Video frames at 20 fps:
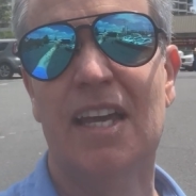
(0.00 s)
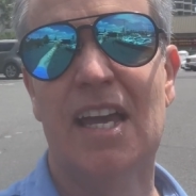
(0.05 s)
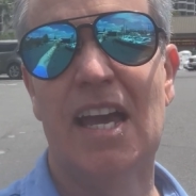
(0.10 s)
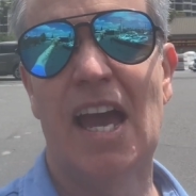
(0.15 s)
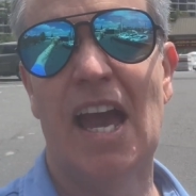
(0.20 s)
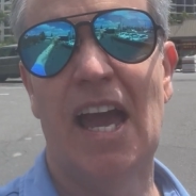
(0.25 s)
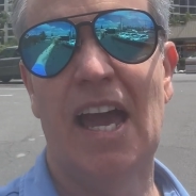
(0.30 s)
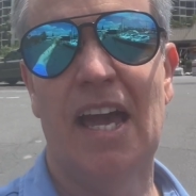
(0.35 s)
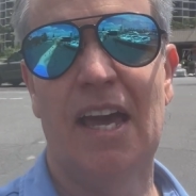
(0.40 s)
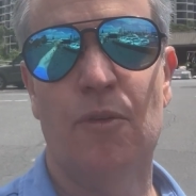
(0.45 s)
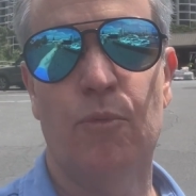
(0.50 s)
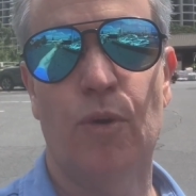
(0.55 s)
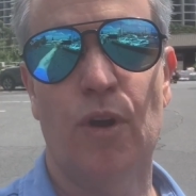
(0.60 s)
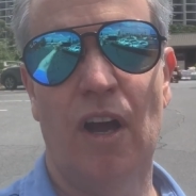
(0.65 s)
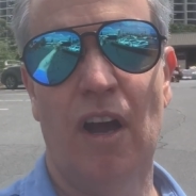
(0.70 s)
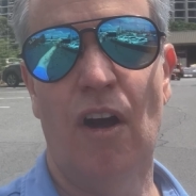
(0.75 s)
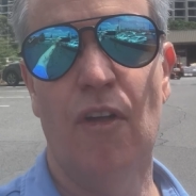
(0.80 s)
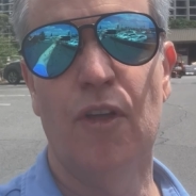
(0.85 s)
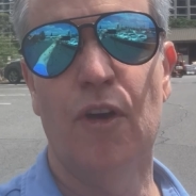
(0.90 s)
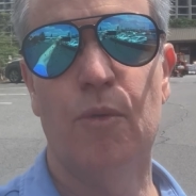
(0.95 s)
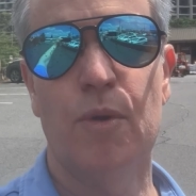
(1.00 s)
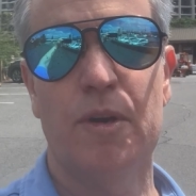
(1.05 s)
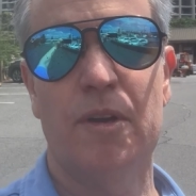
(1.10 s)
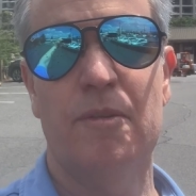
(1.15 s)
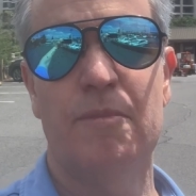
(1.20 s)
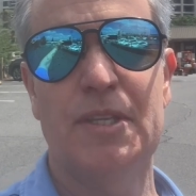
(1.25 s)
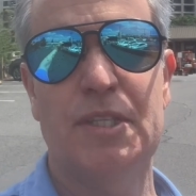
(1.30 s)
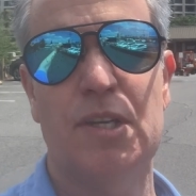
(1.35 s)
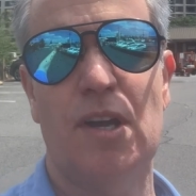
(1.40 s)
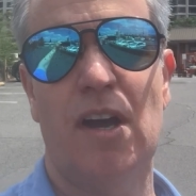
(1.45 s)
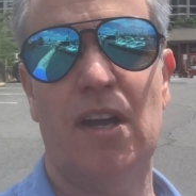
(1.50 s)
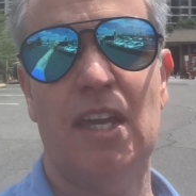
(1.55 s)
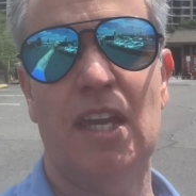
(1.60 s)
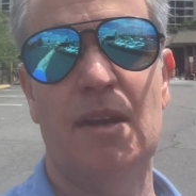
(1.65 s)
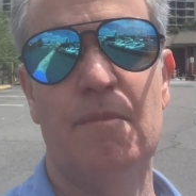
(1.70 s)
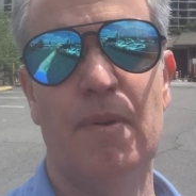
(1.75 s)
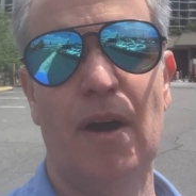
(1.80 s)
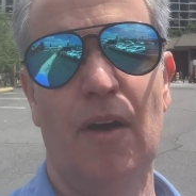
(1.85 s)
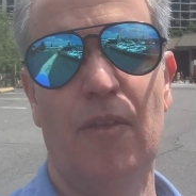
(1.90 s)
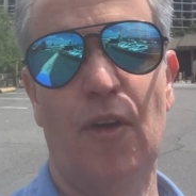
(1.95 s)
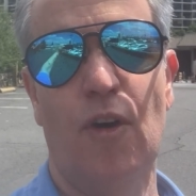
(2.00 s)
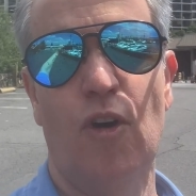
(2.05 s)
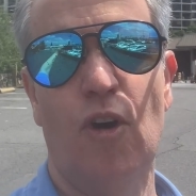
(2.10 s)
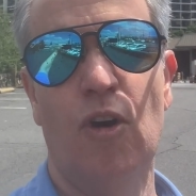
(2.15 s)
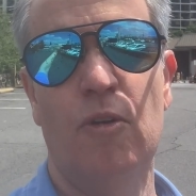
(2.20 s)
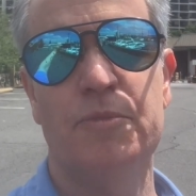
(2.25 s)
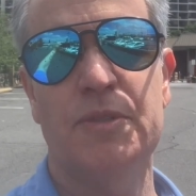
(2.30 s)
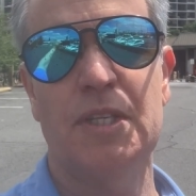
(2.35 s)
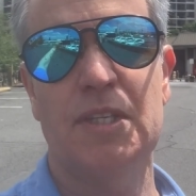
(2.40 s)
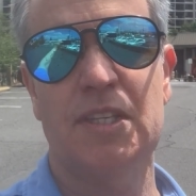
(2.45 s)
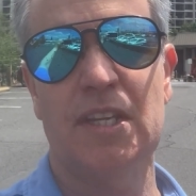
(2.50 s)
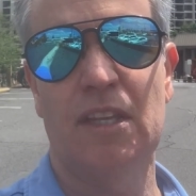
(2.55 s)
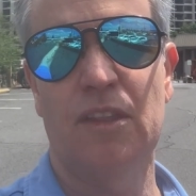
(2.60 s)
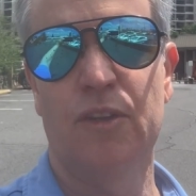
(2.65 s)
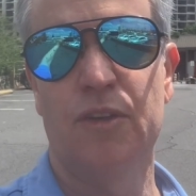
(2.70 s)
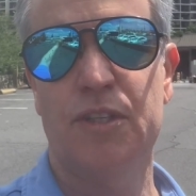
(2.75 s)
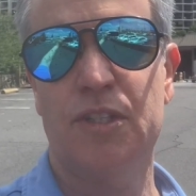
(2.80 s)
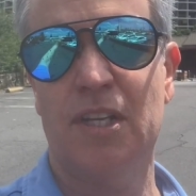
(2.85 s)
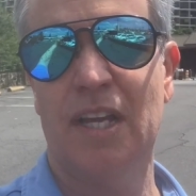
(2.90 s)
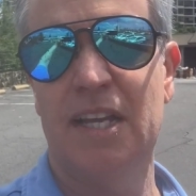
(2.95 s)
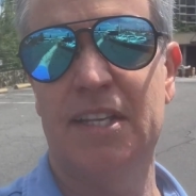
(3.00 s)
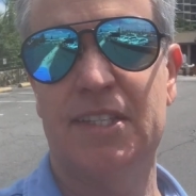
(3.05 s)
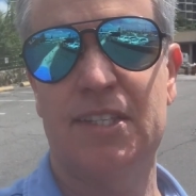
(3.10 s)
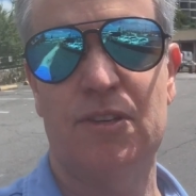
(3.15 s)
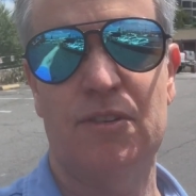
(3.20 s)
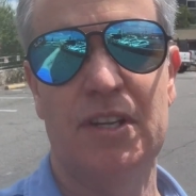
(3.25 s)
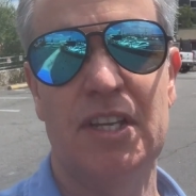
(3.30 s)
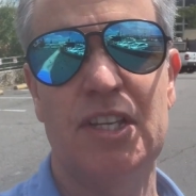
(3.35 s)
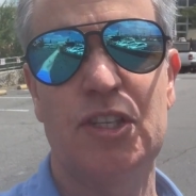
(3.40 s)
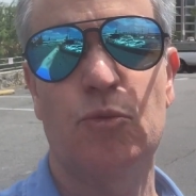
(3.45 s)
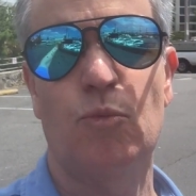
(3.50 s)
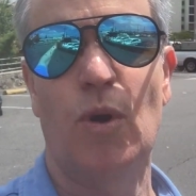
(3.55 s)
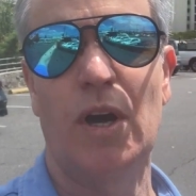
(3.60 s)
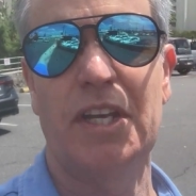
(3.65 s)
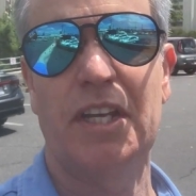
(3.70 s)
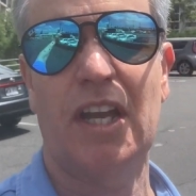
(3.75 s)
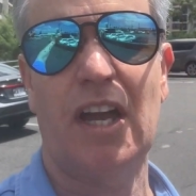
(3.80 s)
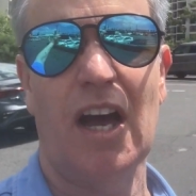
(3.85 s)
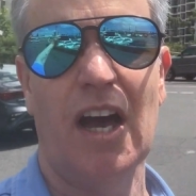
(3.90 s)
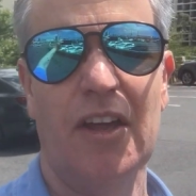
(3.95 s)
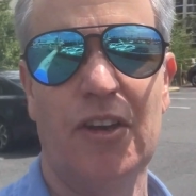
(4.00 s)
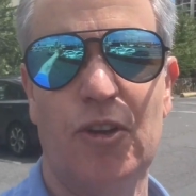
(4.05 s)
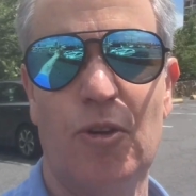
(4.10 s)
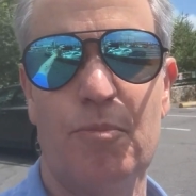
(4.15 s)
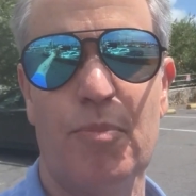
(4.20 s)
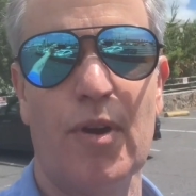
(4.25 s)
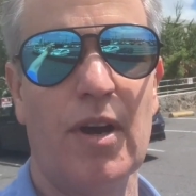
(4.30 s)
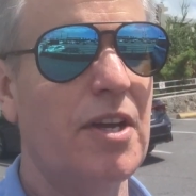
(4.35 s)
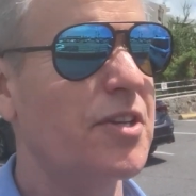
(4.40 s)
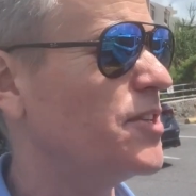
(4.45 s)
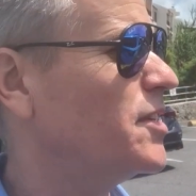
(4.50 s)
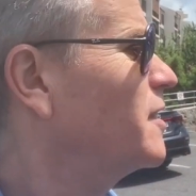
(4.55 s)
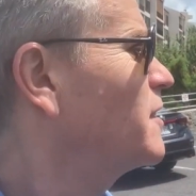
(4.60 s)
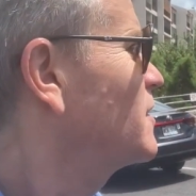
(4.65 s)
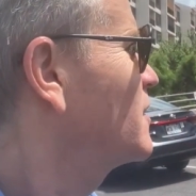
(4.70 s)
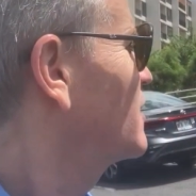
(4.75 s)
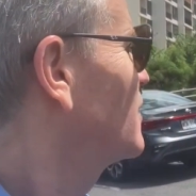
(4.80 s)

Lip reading: And although we're going to be talking about the homes in St. Louis Heights, there is one condo project